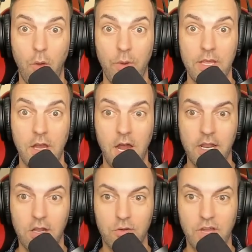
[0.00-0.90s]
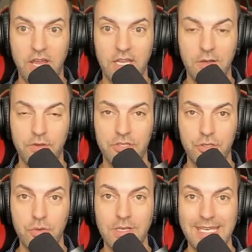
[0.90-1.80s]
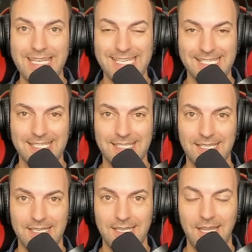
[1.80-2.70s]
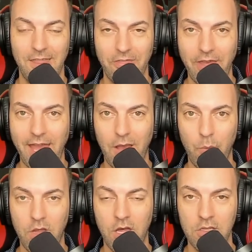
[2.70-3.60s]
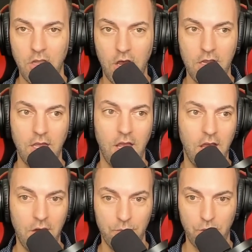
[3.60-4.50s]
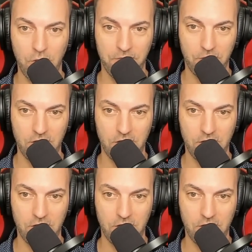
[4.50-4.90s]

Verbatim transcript: We got it already with two keys. That will unlock a row for